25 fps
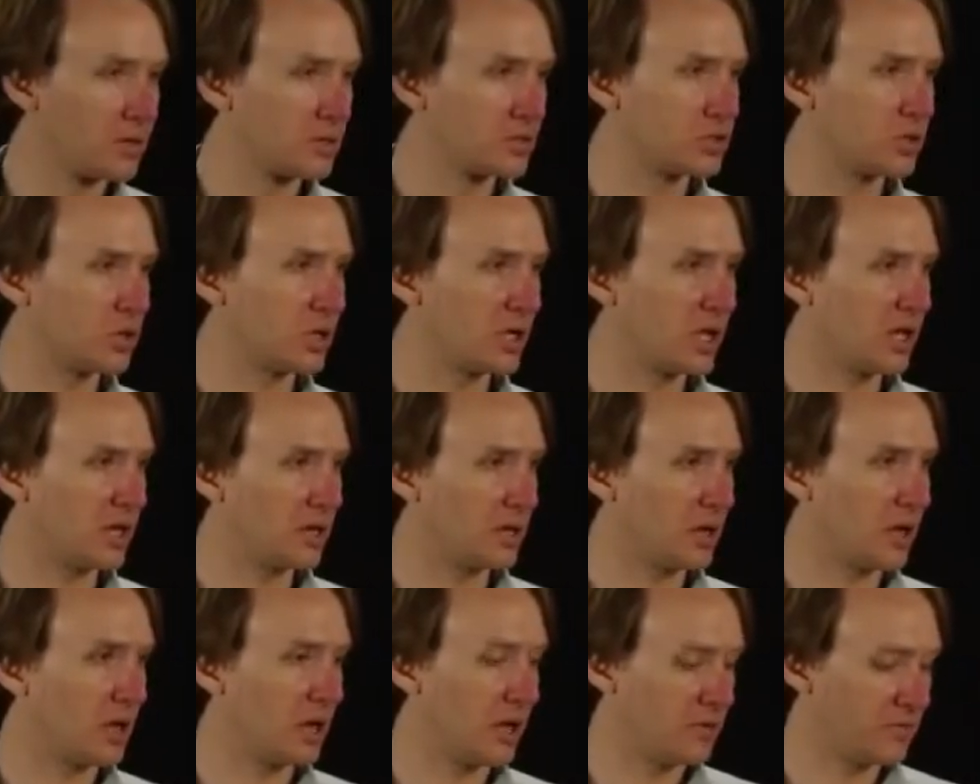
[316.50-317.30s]
So again,
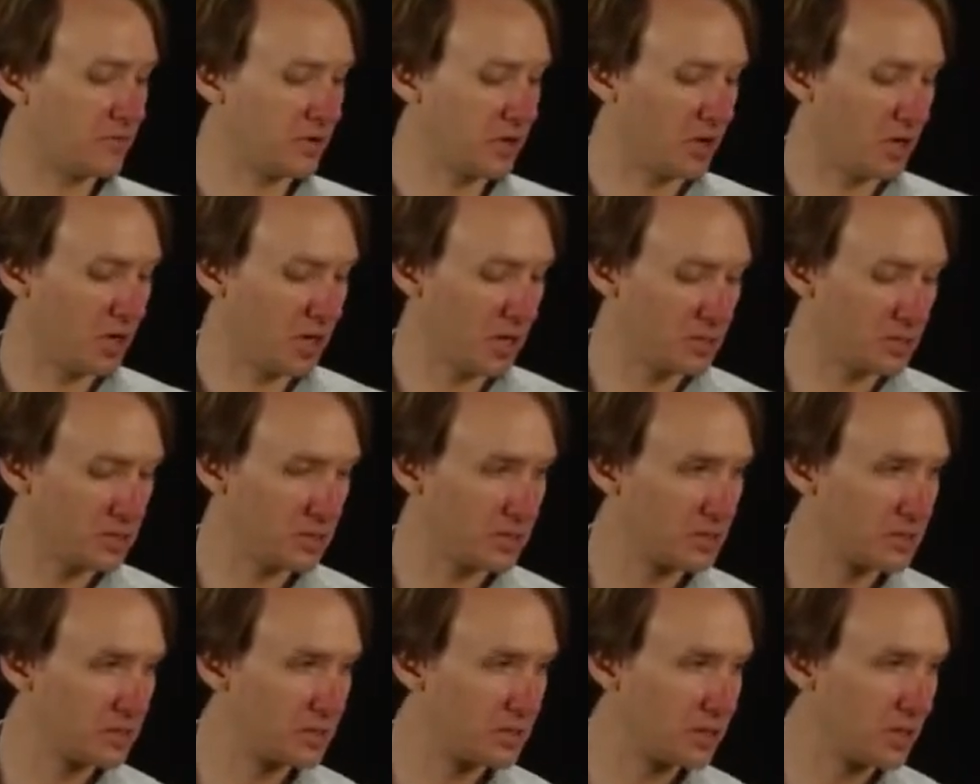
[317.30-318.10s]
I've got
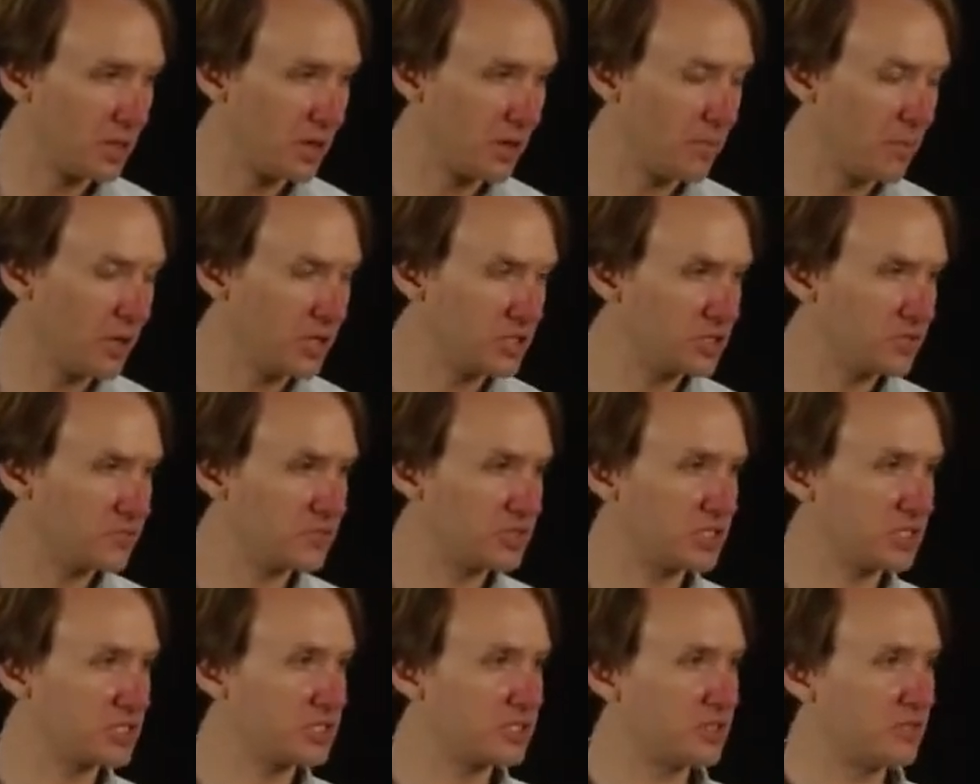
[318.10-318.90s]
a bunch of
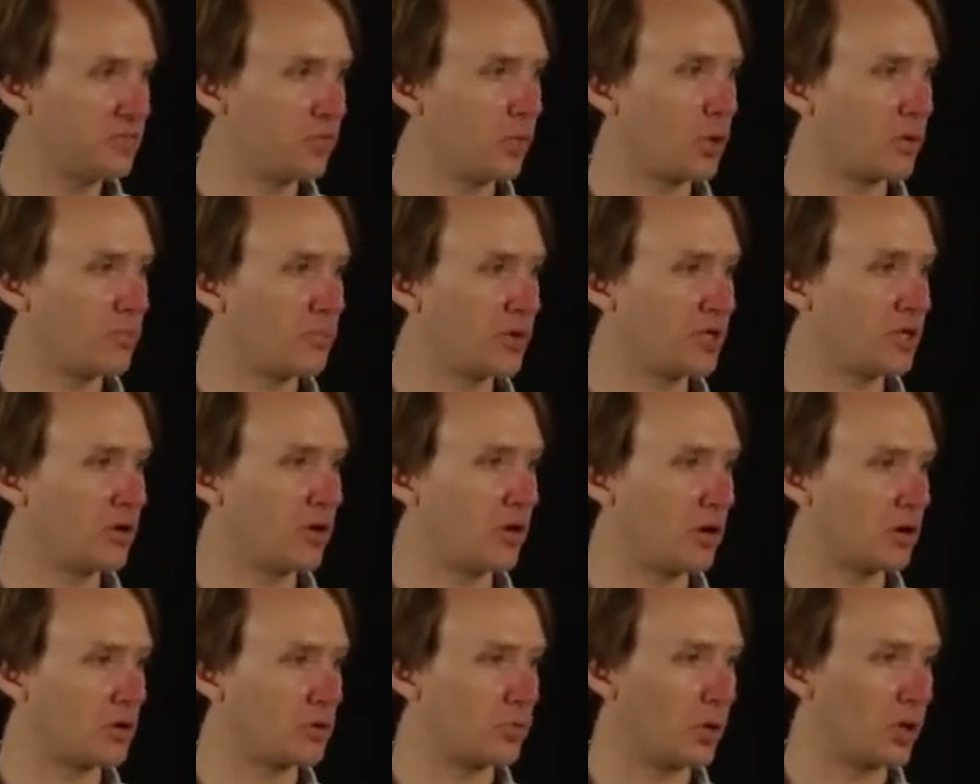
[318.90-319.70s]
64-bit
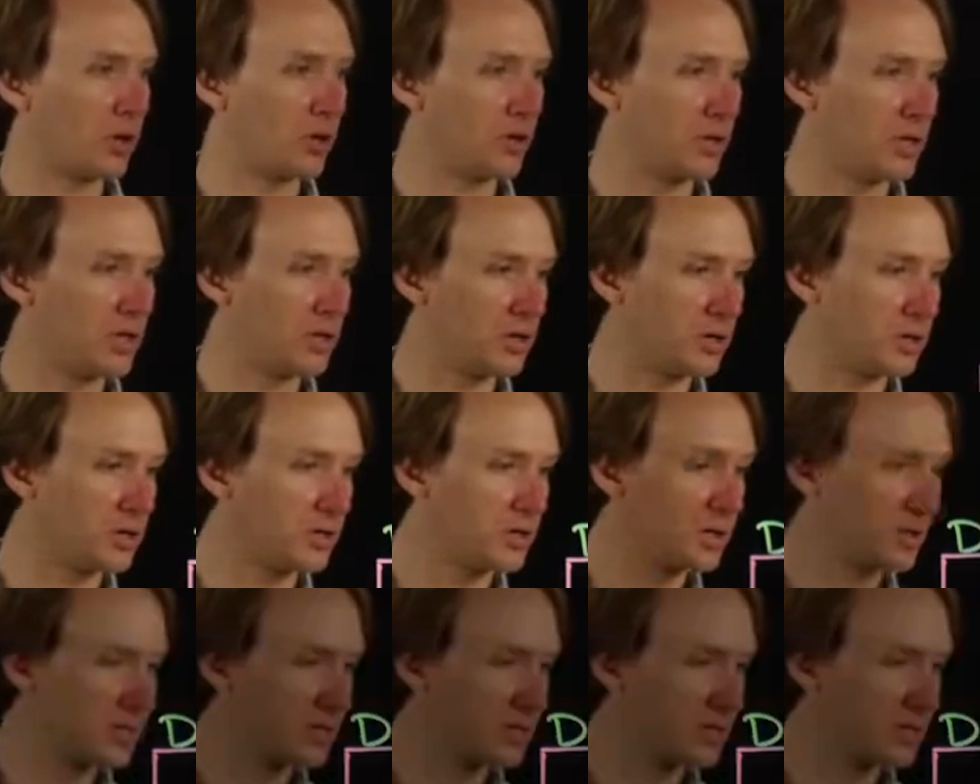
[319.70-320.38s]
hardware here,